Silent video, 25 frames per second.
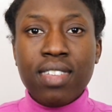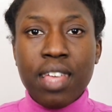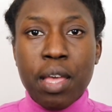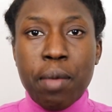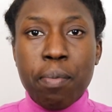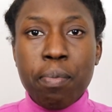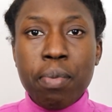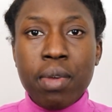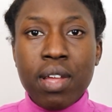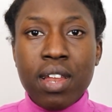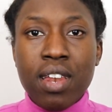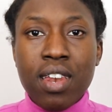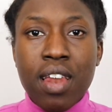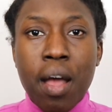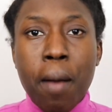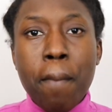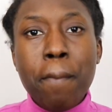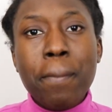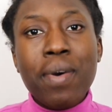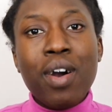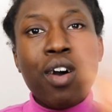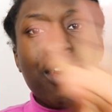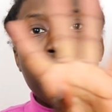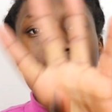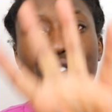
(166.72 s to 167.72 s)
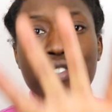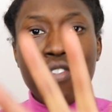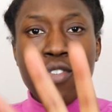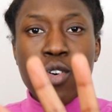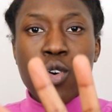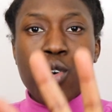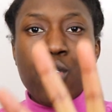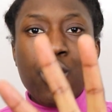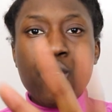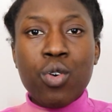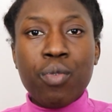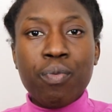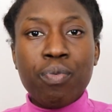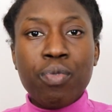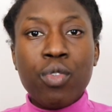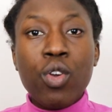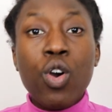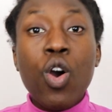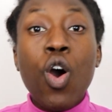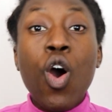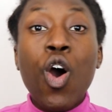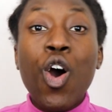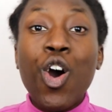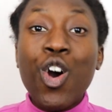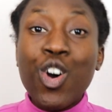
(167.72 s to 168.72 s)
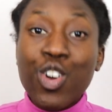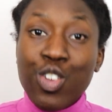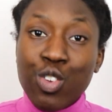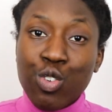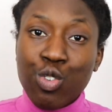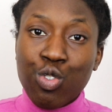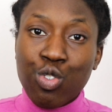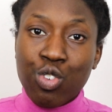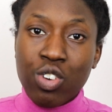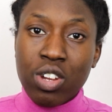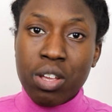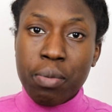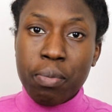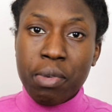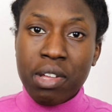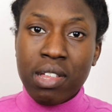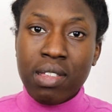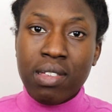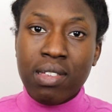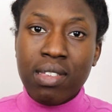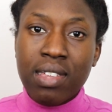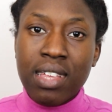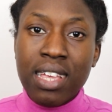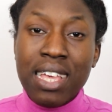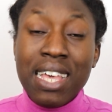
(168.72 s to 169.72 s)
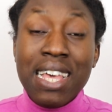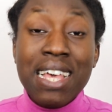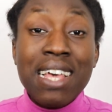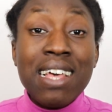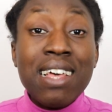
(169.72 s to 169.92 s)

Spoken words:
Tip number four, oil treatments.